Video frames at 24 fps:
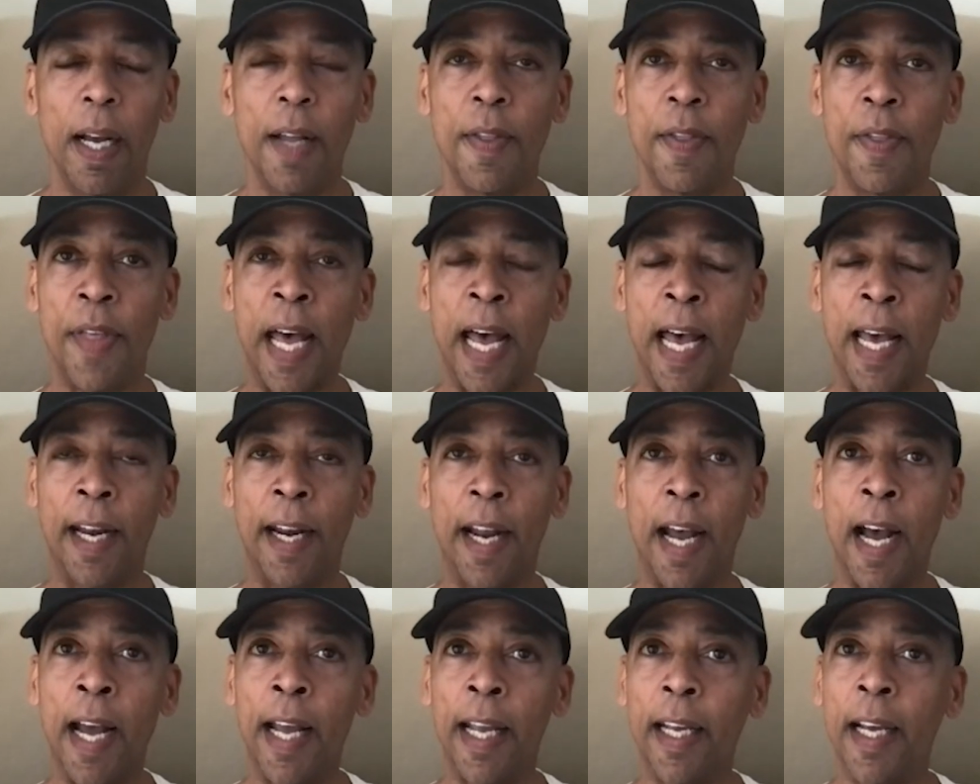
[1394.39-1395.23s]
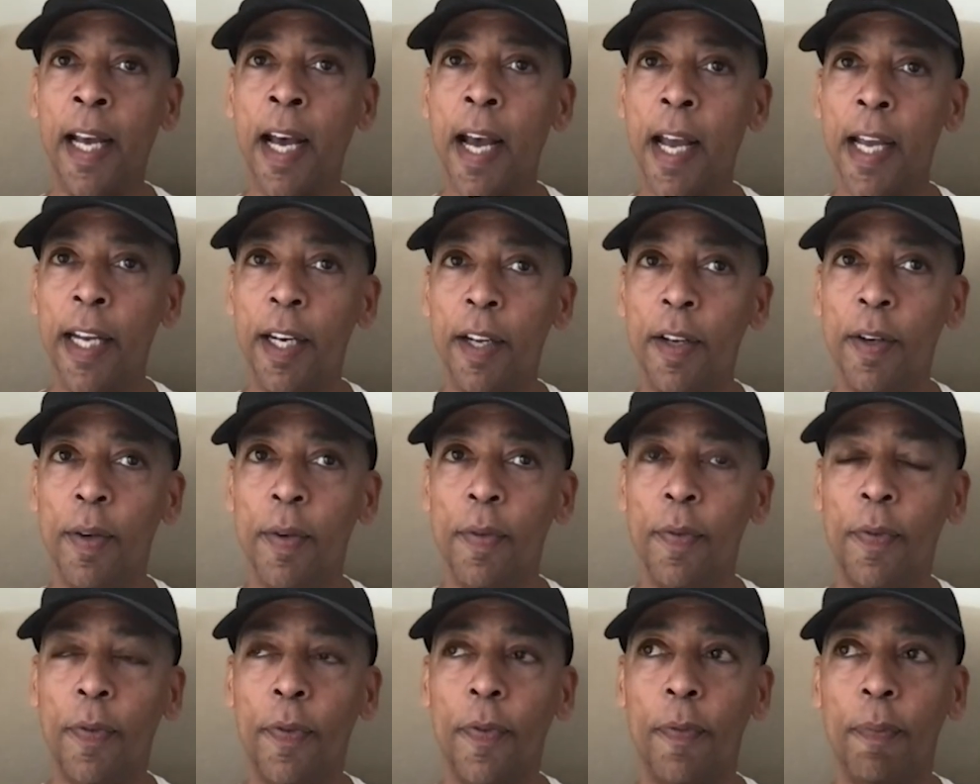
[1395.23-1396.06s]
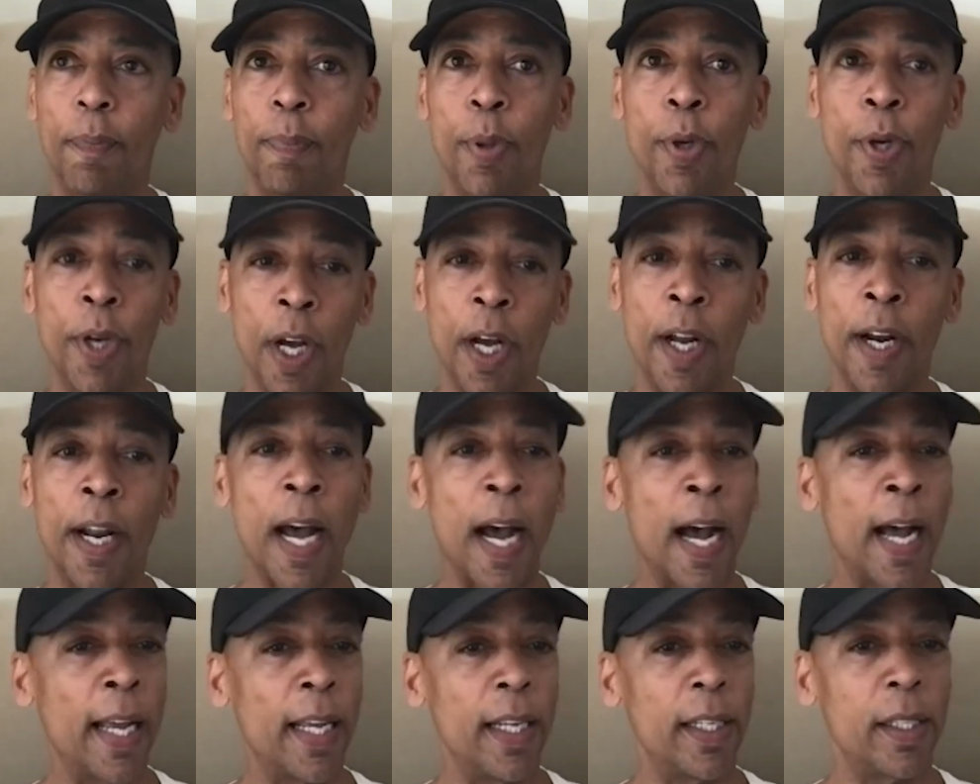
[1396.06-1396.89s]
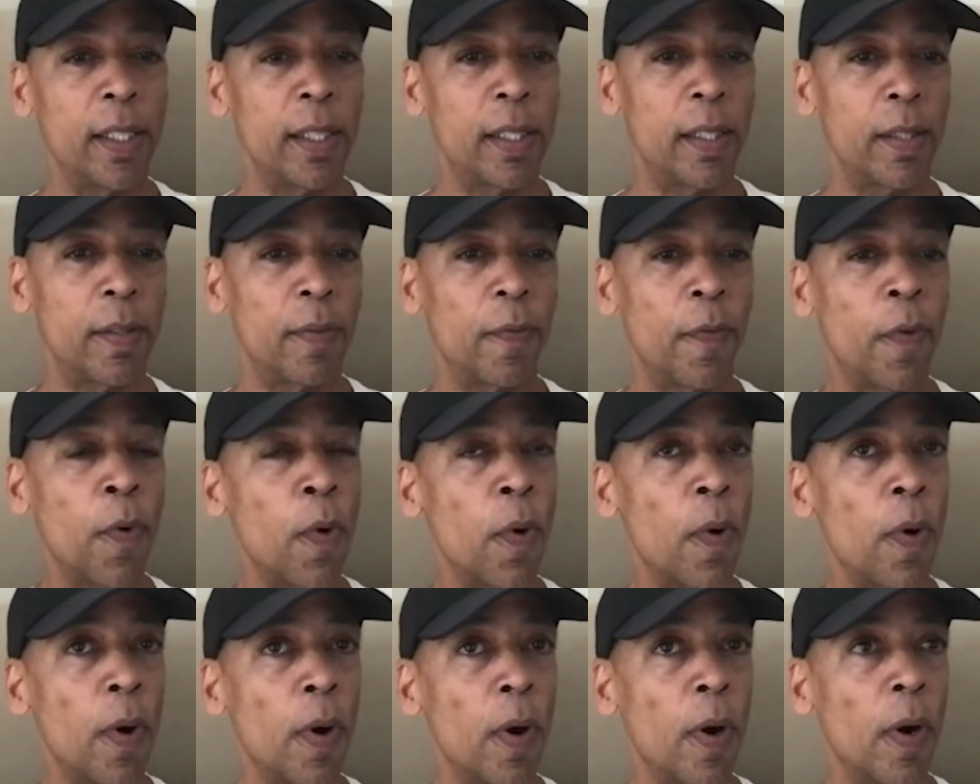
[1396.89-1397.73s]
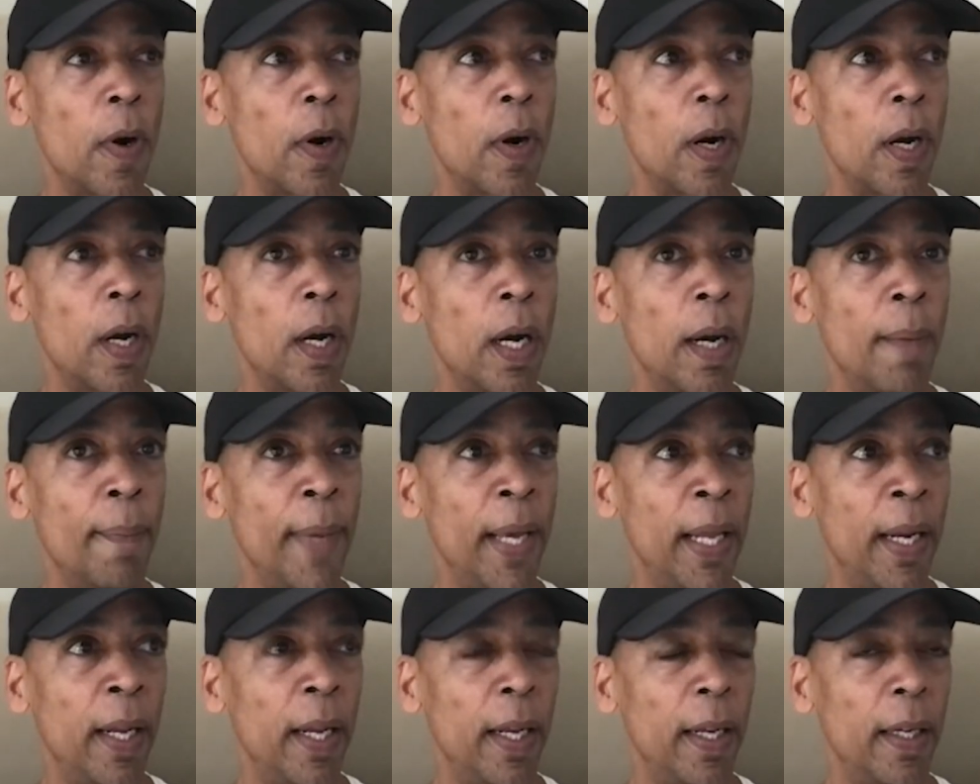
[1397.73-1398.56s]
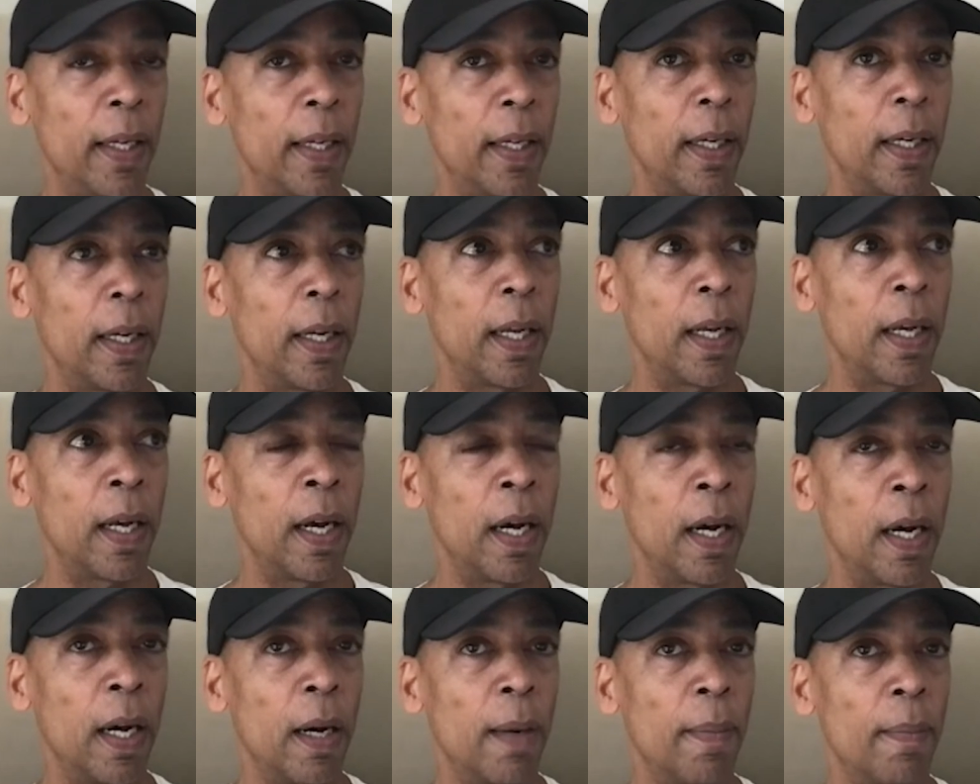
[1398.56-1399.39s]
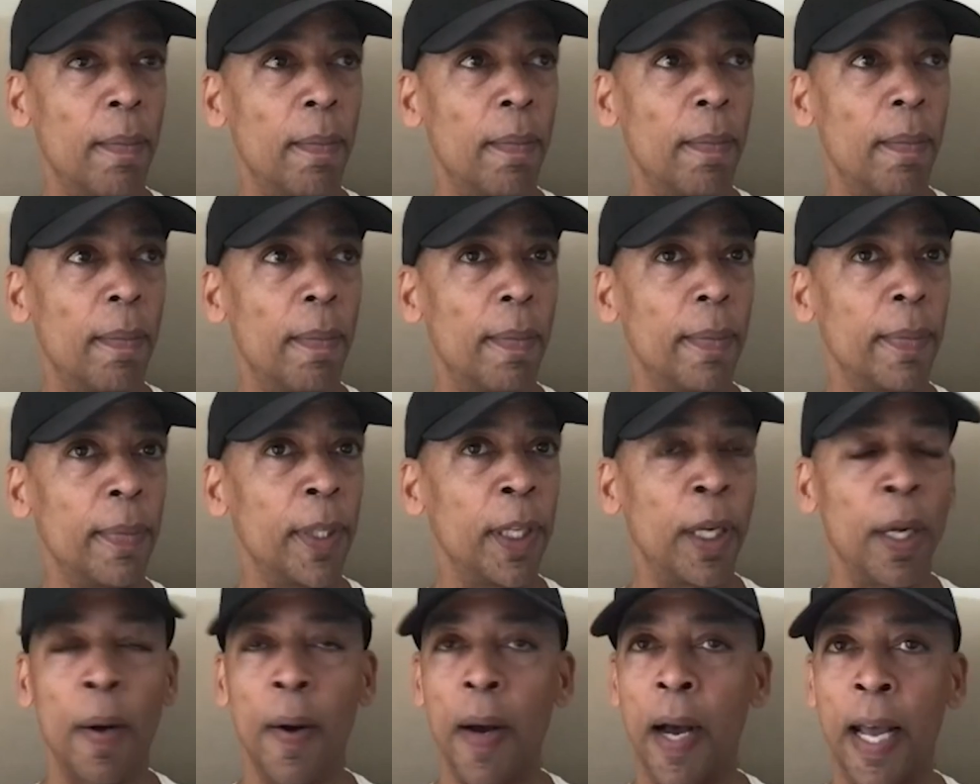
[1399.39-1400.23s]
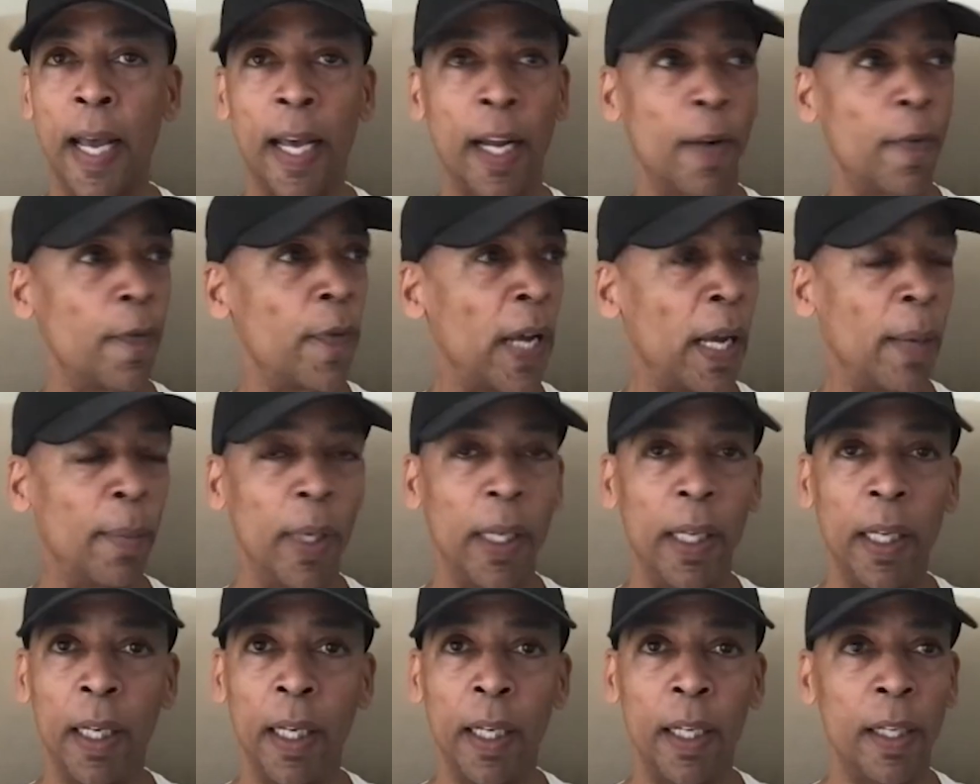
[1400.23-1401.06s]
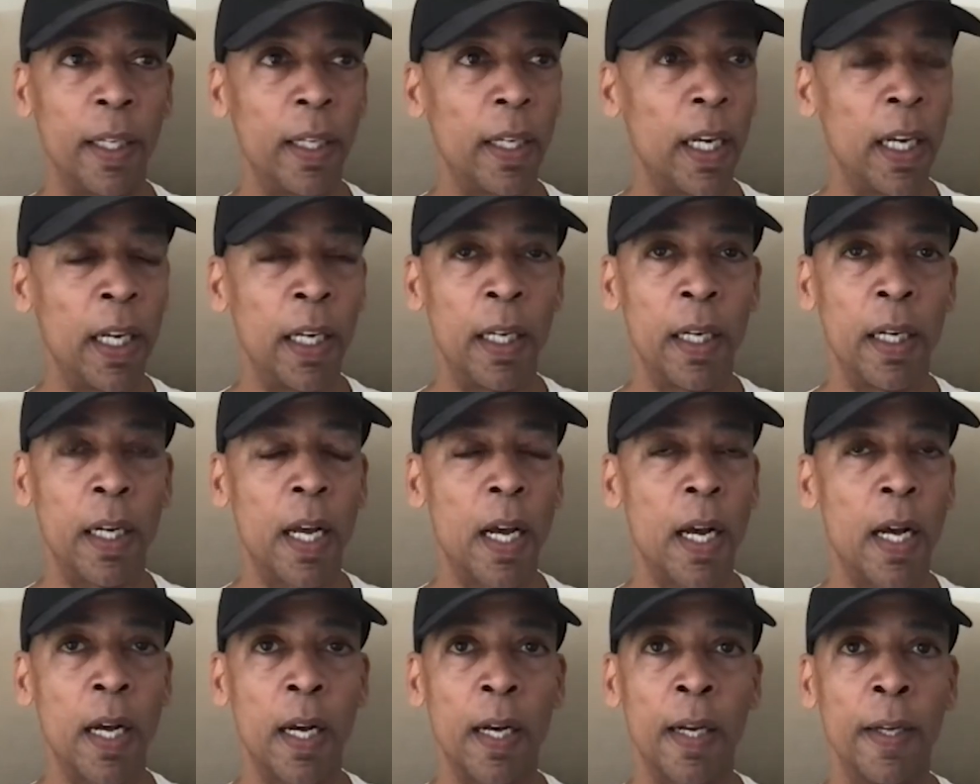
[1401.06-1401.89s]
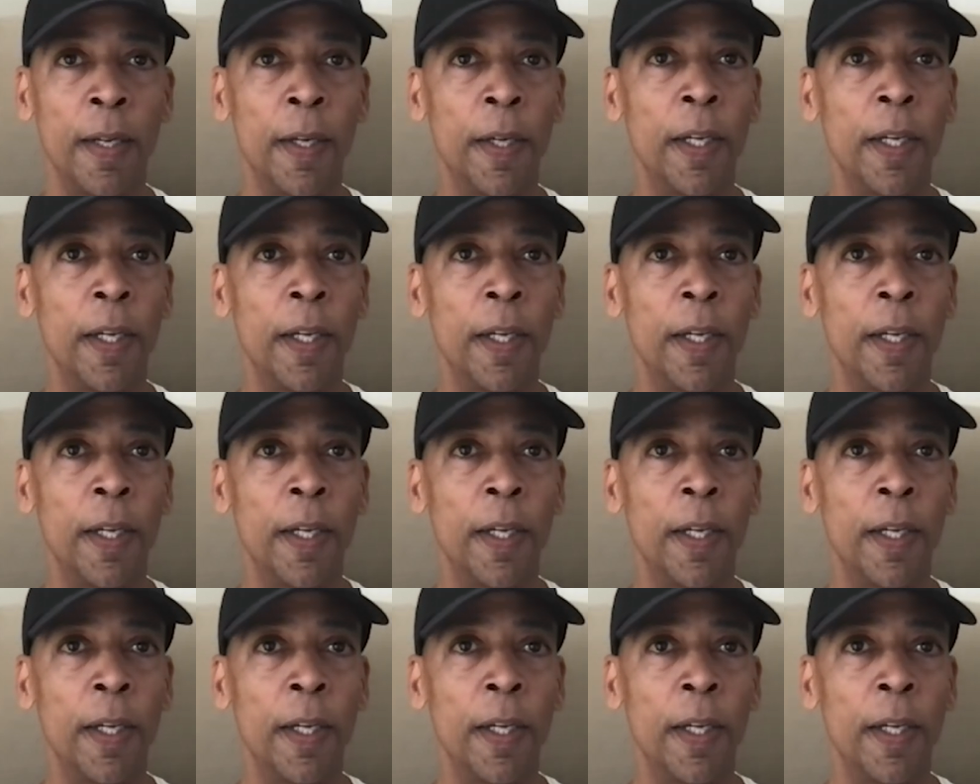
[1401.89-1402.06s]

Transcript: that I kind of put on ice for a minute. Um, you know, I had a family in, in, uh,